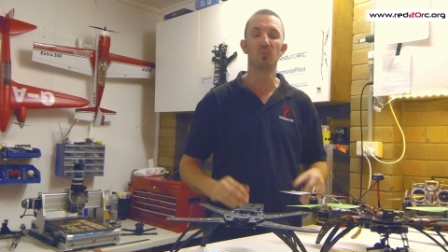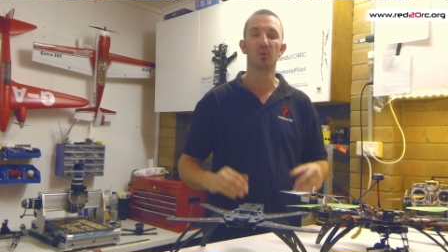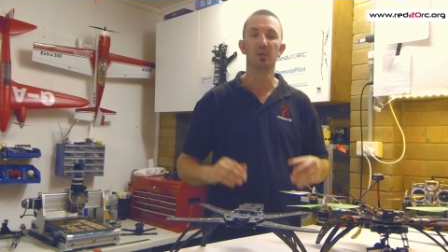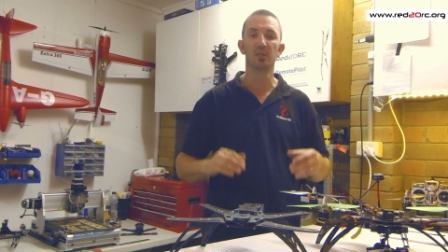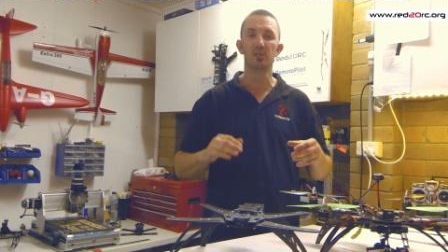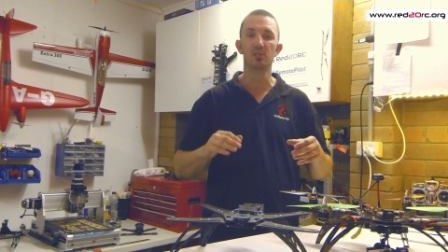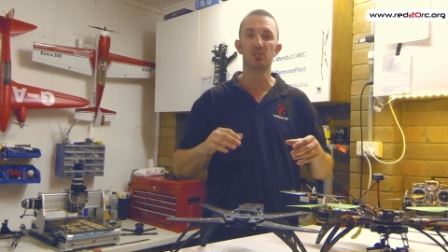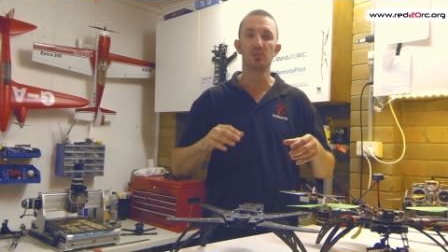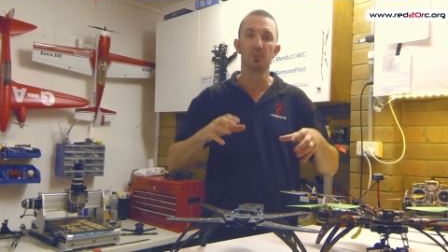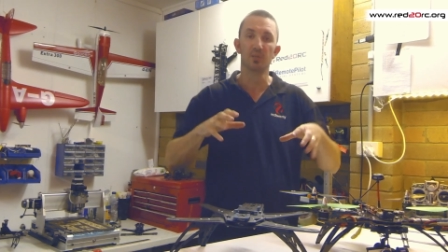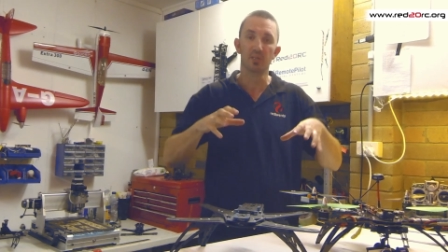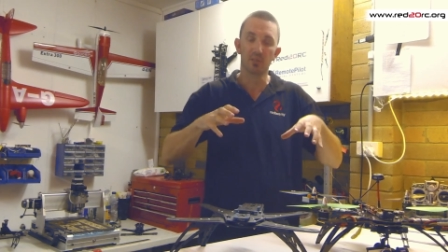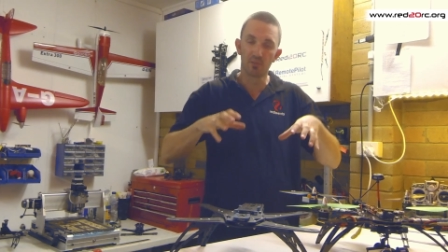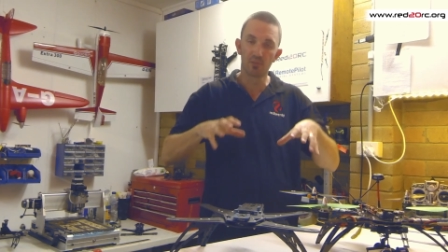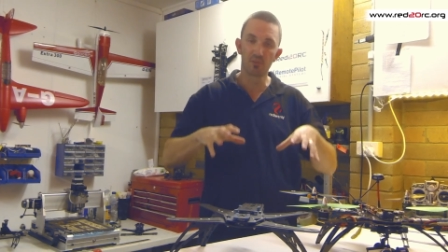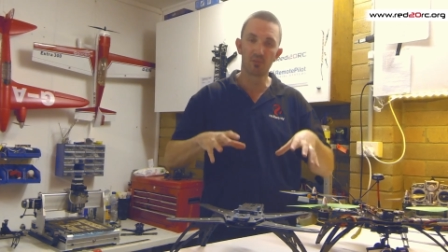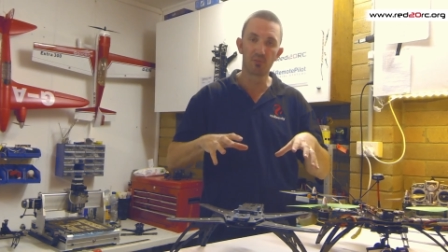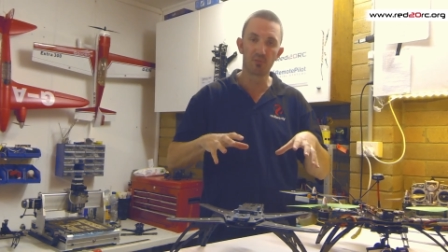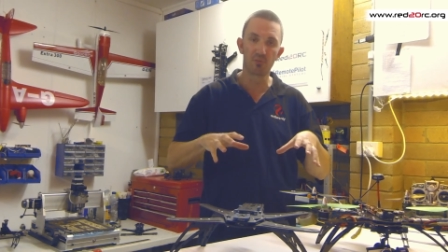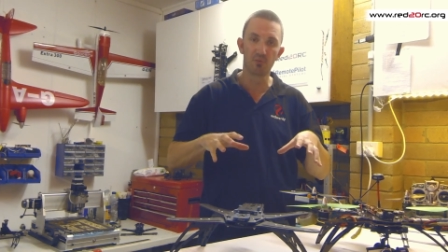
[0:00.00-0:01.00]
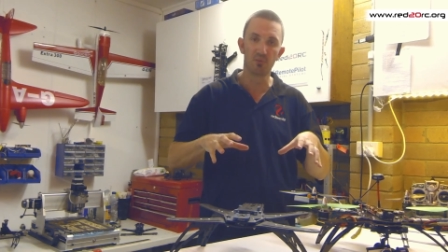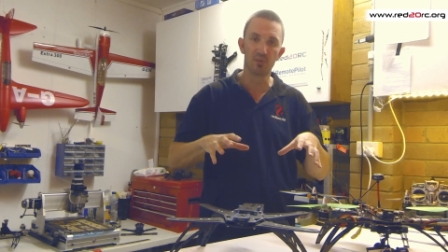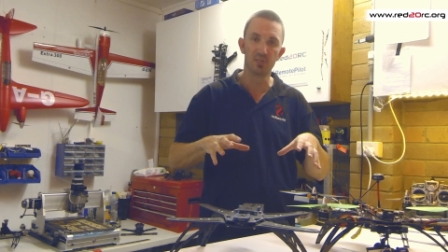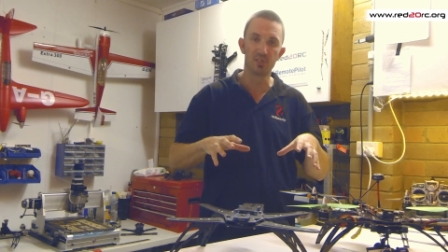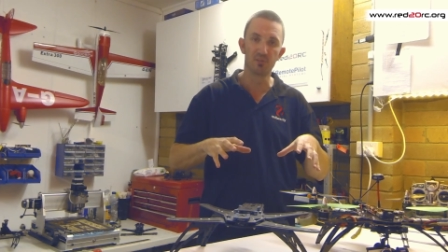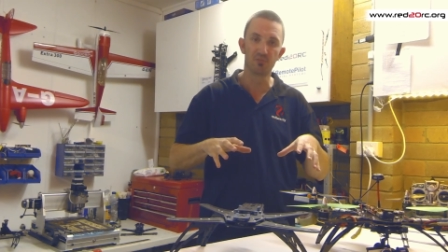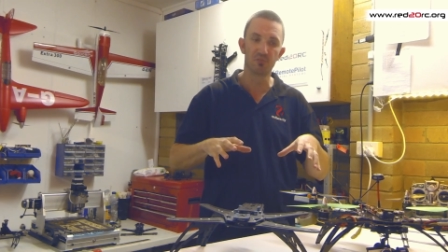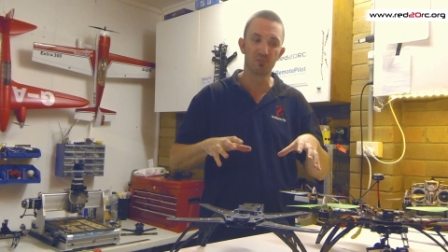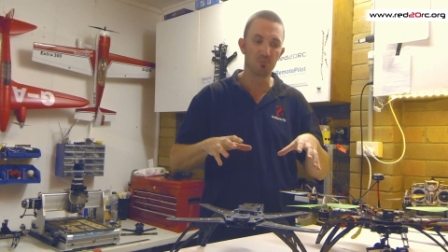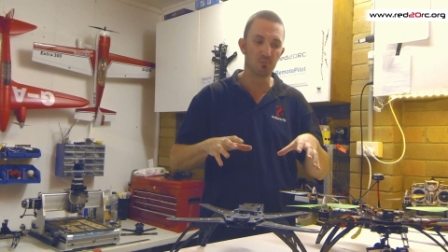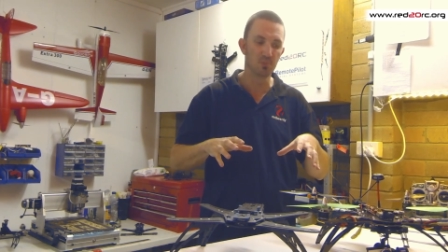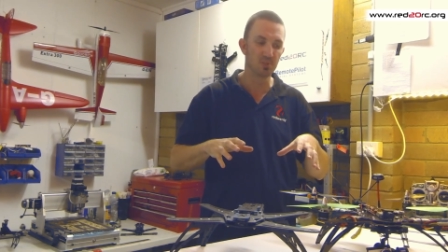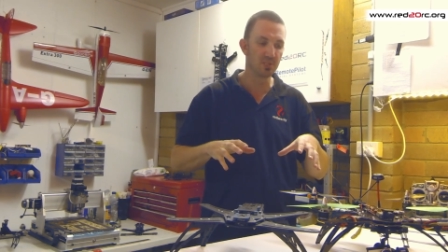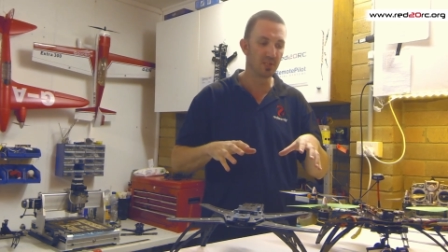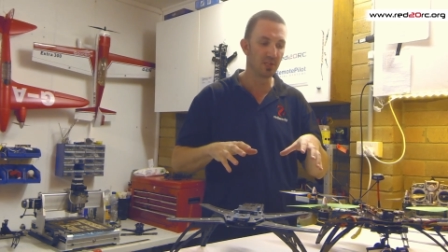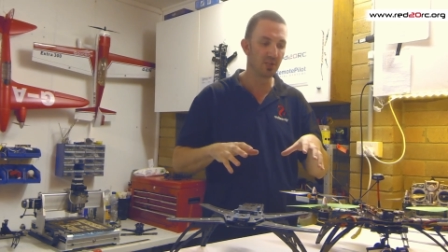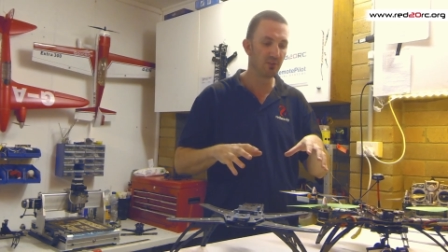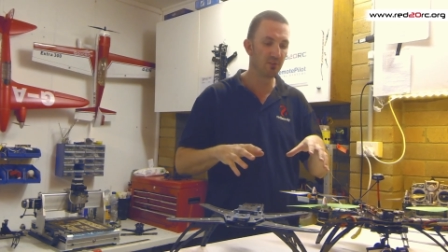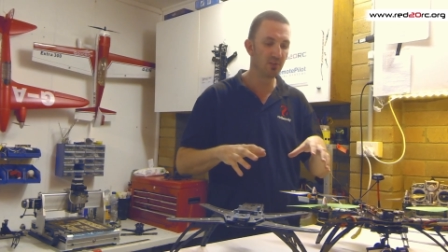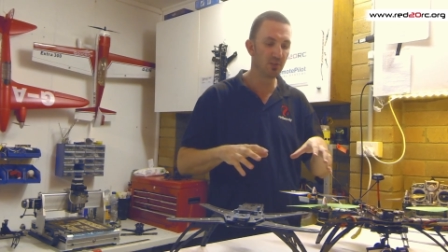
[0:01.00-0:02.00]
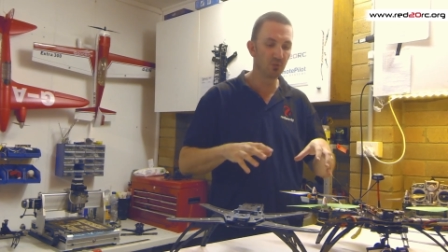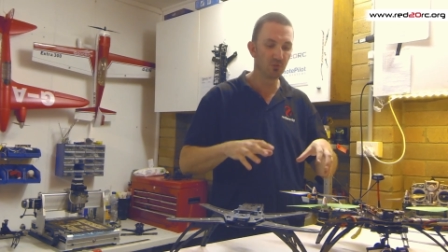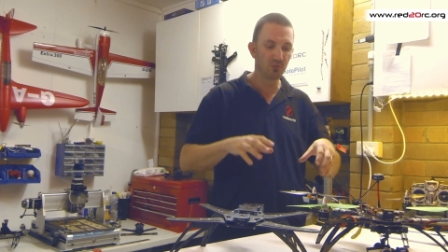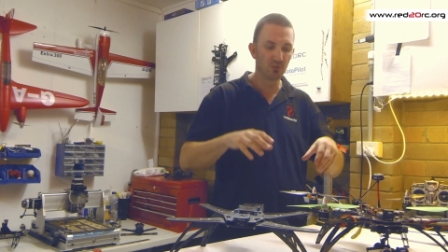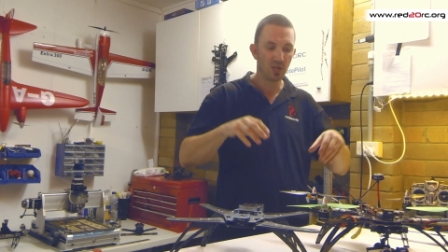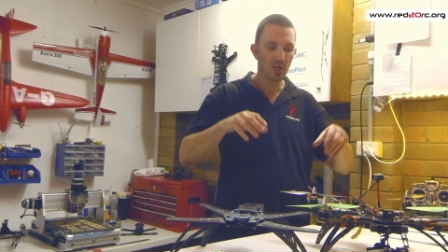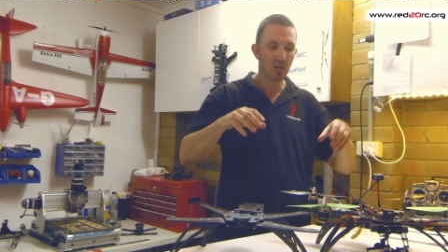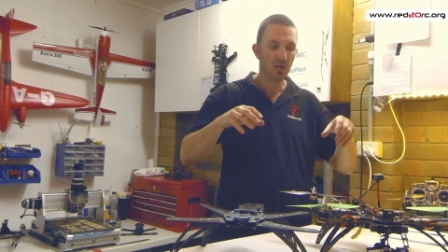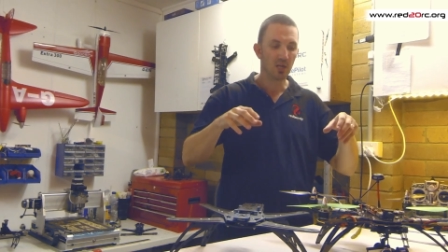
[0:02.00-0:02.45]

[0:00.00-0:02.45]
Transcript: we're going to do it in three different materials.